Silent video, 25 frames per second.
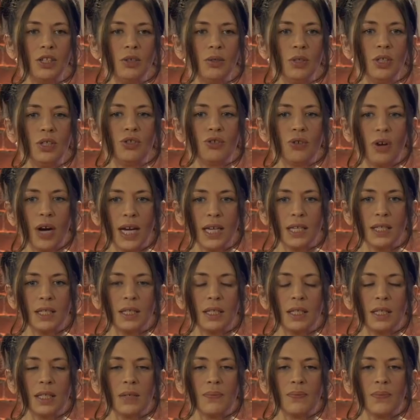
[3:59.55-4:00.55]
to
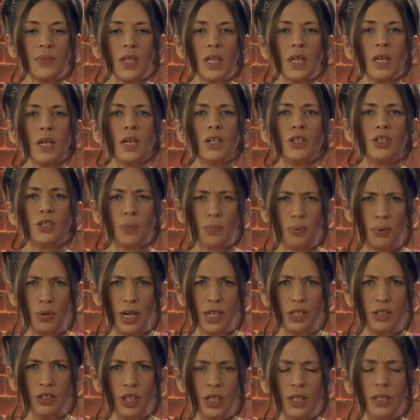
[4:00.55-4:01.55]
address
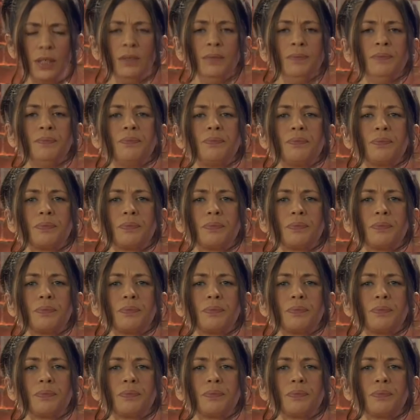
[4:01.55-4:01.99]
depression,